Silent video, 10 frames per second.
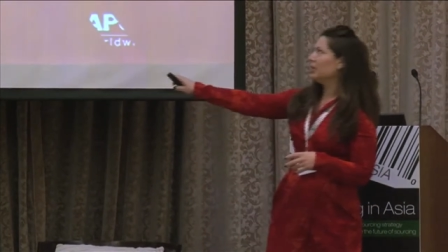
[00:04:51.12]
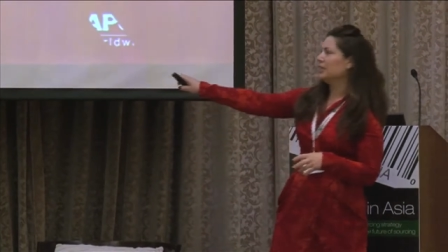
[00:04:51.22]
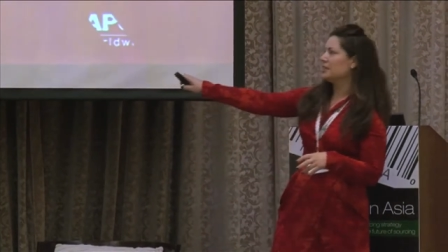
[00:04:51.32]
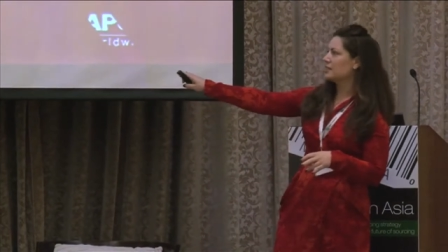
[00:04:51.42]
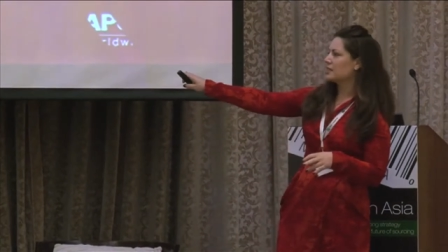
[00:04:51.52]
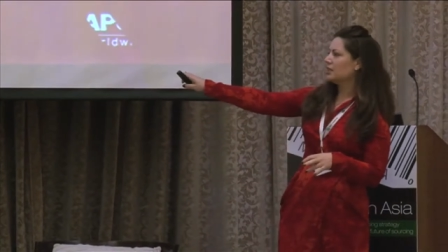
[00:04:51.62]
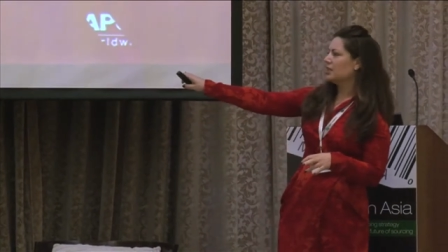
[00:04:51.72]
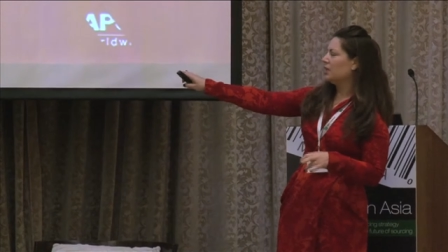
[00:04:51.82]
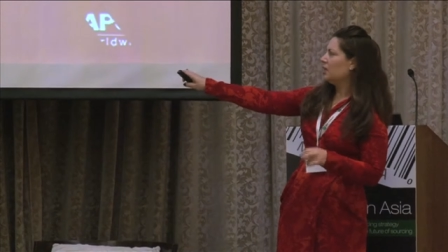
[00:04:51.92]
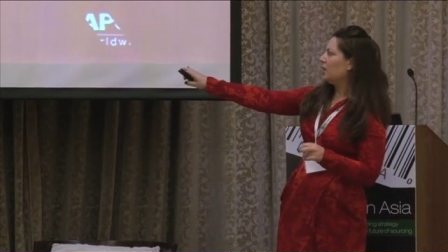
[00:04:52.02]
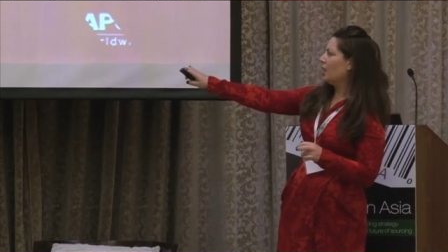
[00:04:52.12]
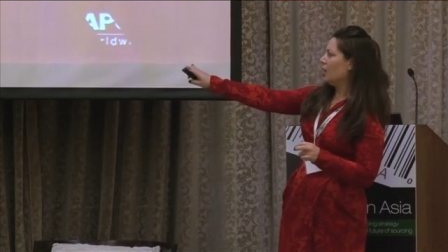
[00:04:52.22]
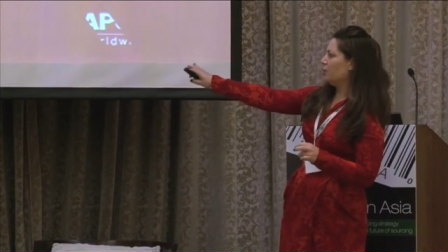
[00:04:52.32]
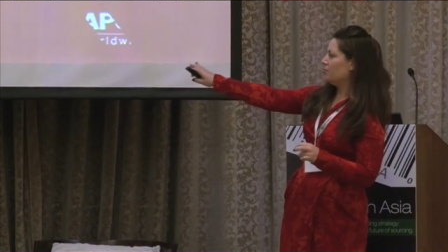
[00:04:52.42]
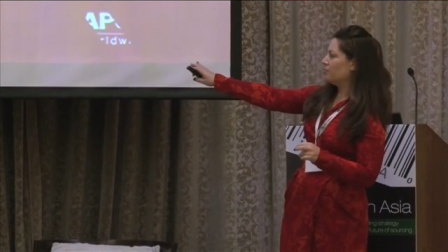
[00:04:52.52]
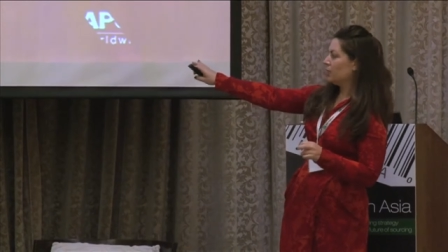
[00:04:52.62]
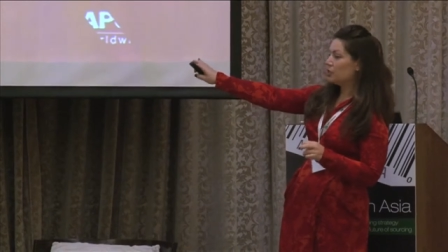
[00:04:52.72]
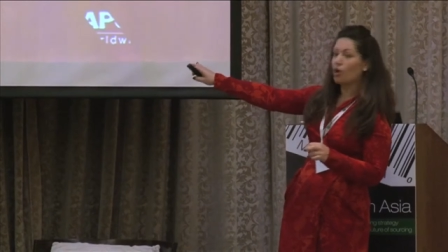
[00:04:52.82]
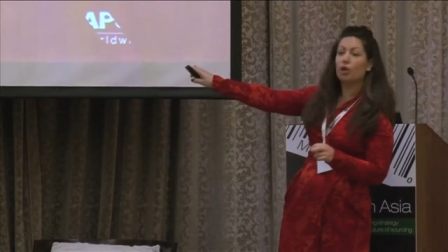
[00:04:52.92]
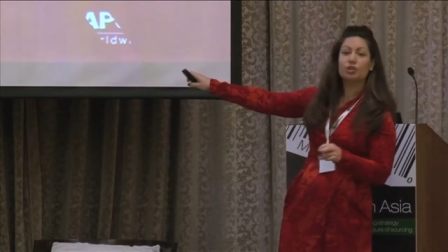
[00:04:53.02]
piece um,
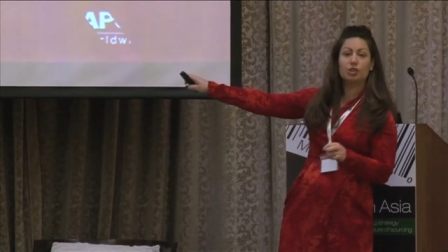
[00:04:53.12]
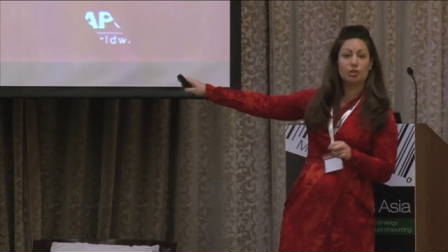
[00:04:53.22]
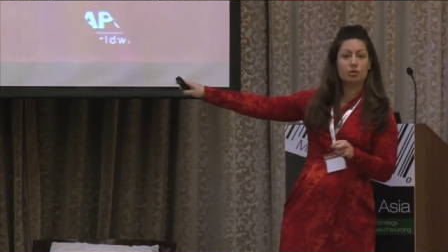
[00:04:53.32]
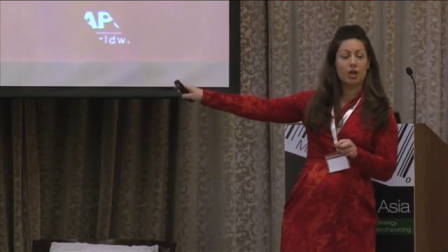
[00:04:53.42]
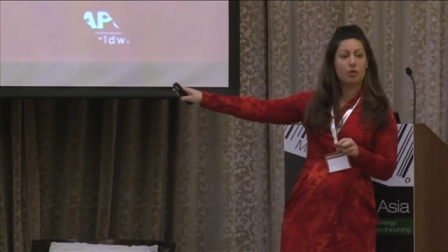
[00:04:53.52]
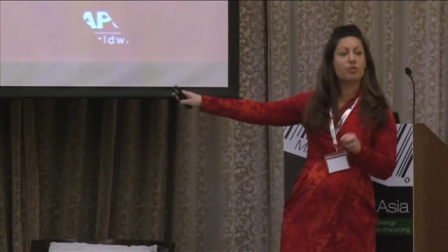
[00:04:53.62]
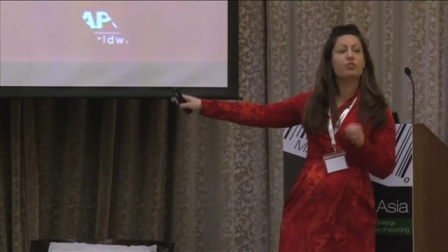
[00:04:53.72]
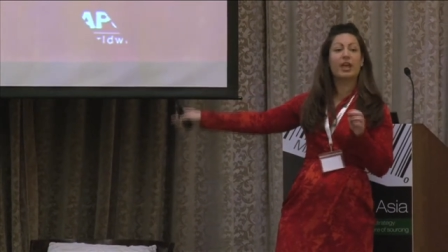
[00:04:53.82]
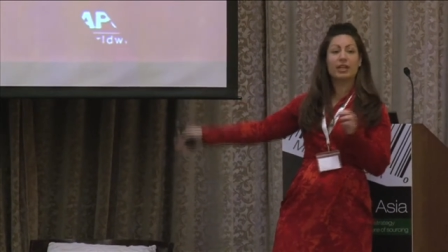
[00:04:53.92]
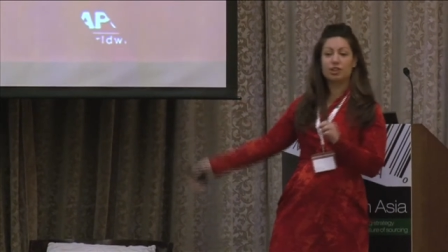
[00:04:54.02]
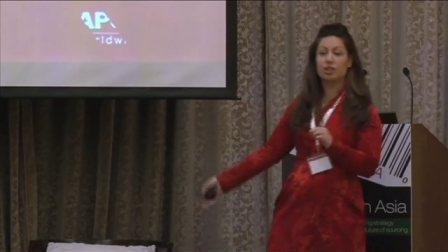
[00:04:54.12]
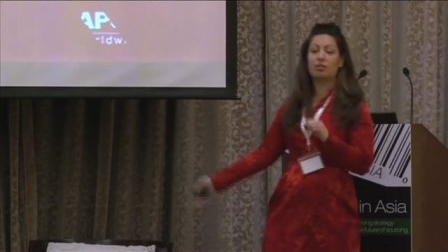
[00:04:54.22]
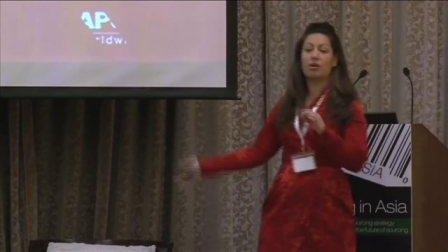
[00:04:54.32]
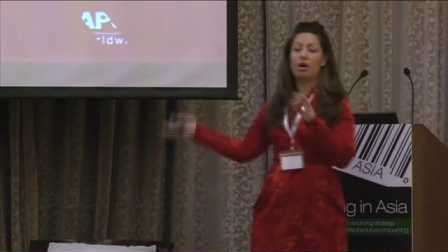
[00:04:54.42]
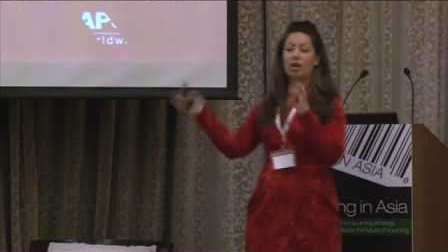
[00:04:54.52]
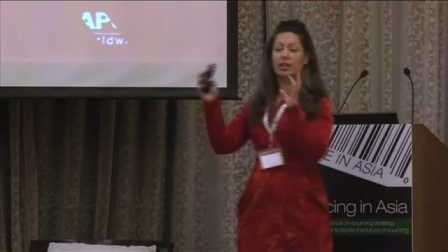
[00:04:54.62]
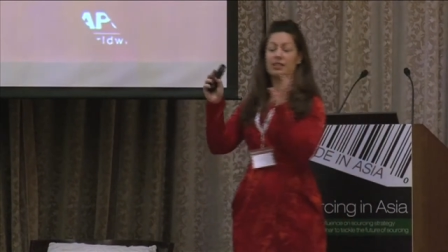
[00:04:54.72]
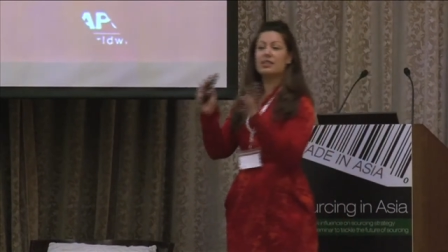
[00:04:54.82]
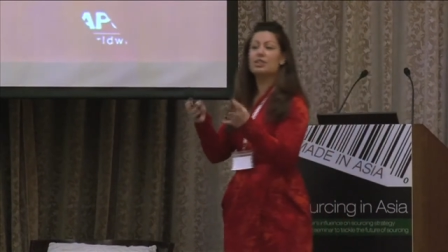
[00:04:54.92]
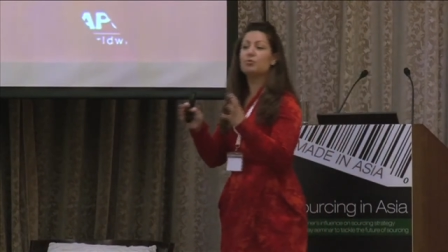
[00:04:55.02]
is also a reflection on
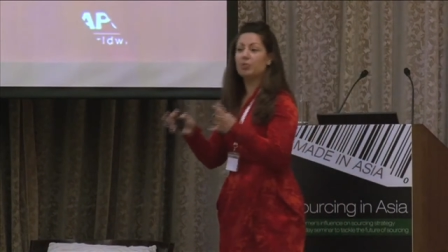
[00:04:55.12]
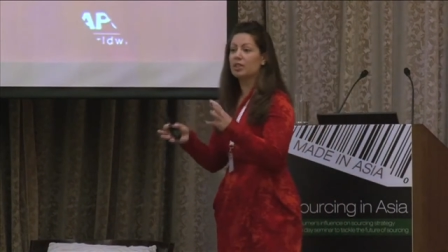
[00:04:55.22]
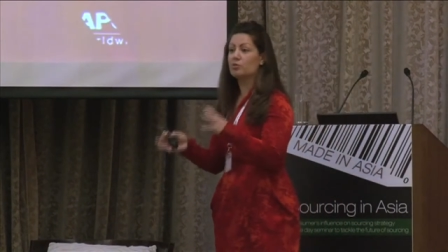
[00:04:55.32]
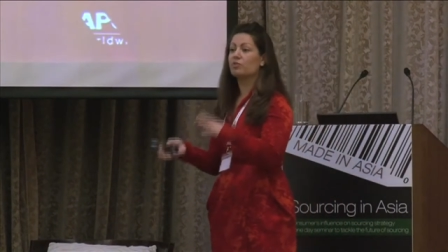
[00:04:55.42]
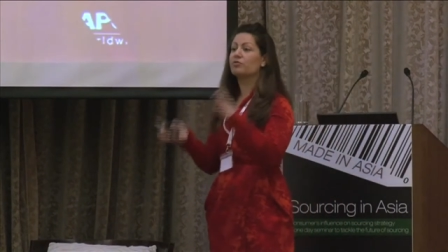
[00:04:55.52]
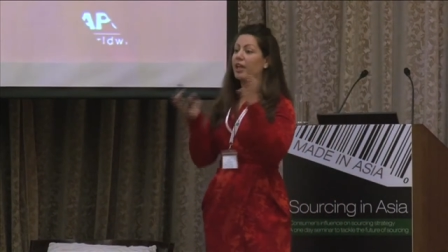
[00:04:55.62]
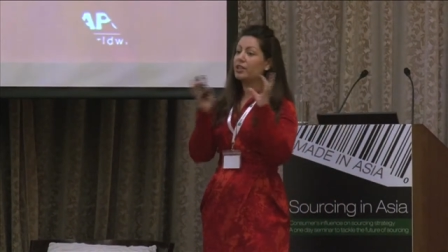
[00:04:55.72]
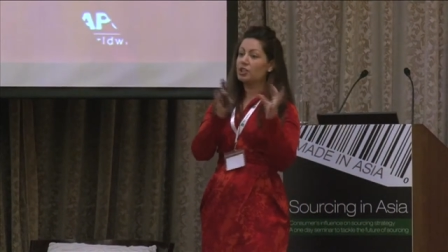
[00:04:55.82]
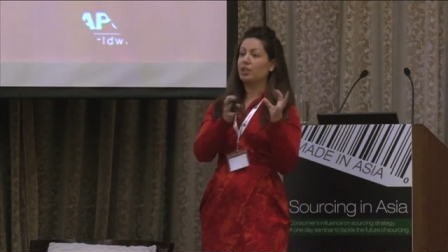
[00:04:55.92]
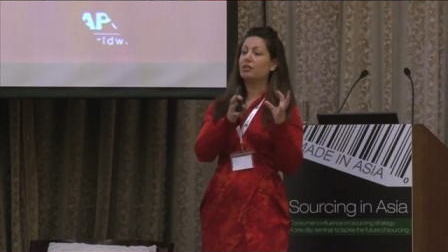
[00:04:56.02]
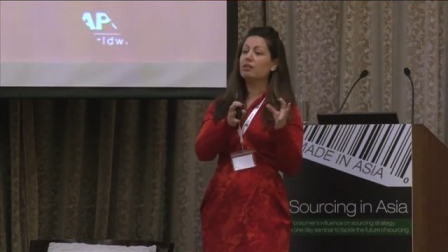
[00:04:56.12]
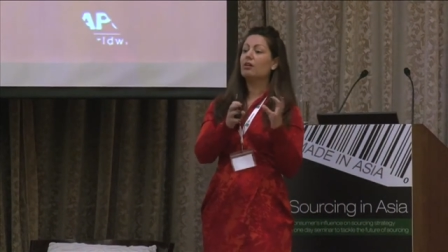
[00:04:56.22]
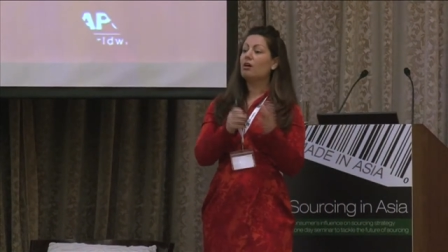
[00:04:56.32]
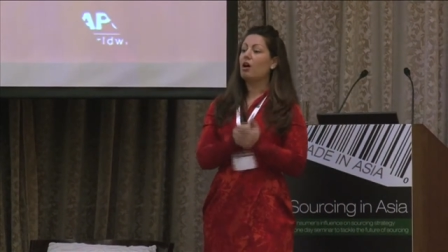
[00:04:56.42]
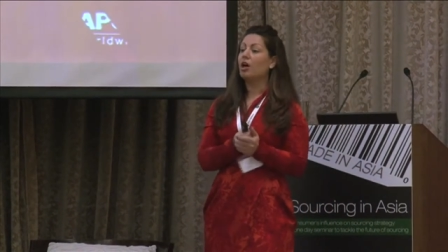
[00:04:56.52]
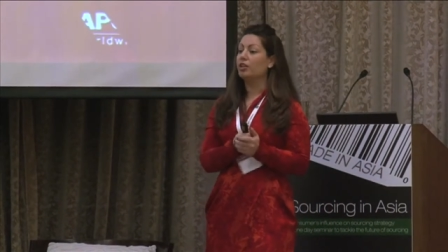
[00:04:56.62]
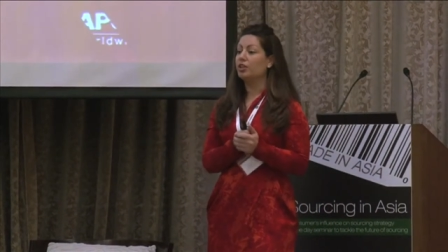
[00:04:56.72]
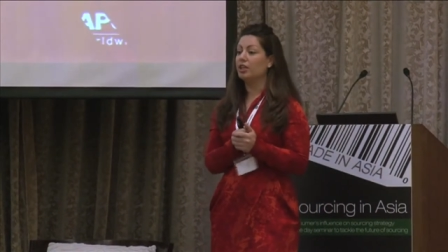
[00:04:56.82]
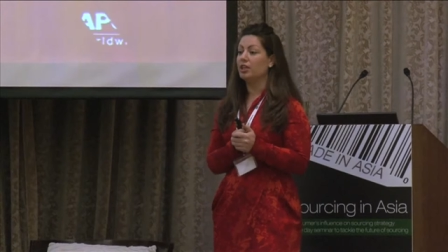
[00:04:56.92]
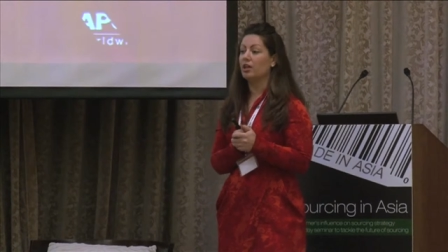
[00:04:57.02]
Xi Jinping's reflection on
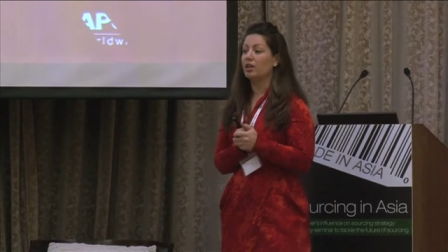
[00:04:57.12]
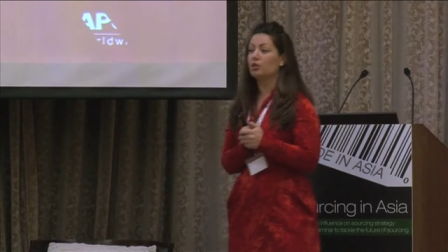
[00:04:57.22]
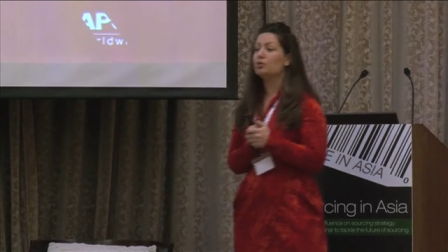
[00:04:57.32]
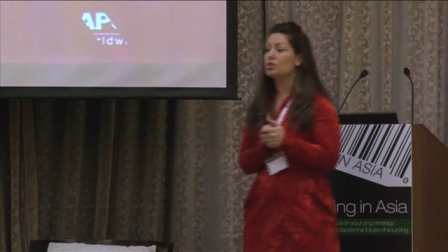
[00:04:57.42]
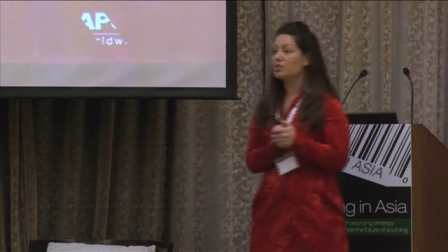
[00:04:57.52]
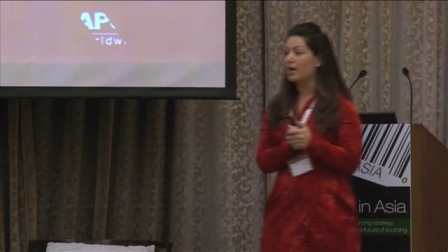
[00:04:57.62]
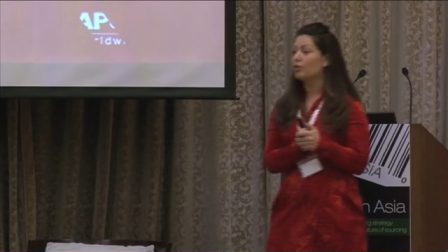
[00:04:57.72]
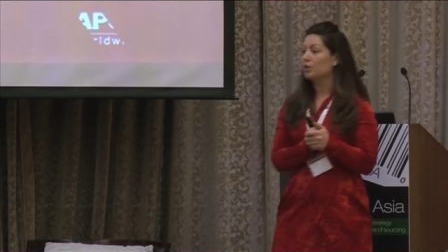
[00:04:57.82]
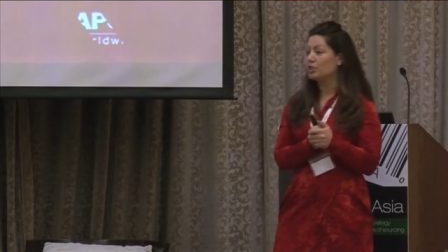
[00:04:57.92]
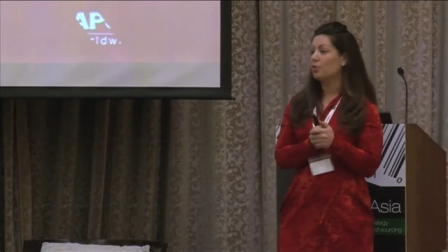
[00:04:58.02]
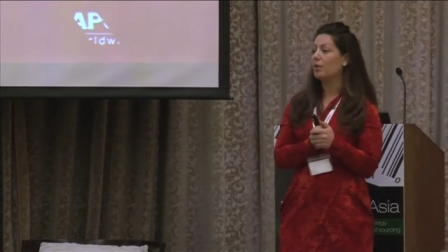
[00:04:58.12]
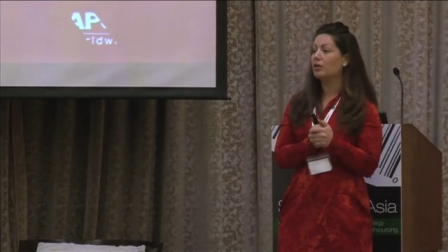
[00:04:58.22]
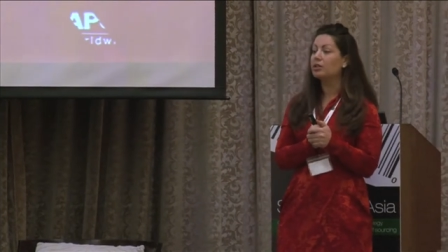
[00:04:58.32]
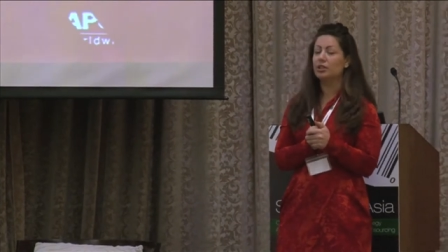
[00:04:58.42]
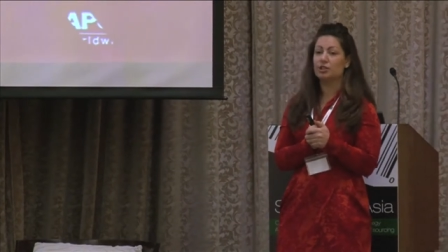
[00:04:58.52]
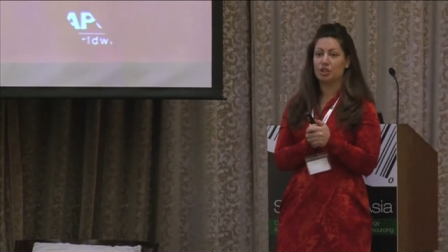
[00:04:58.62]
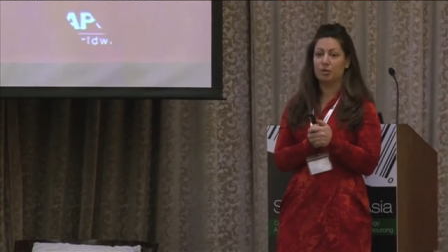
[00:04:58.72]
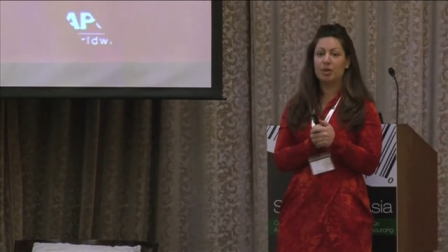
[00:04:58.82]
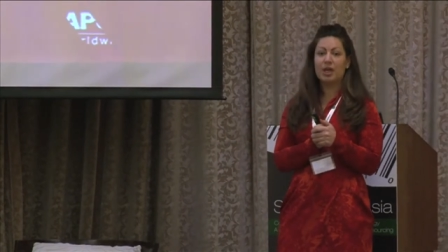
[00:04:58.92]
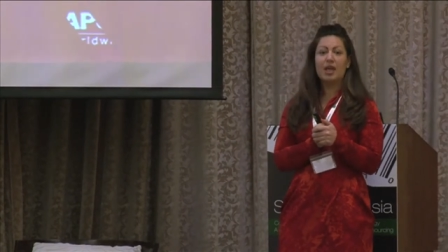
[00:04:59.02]
the uh, Hu Jintao and Wen Jiabao leadership.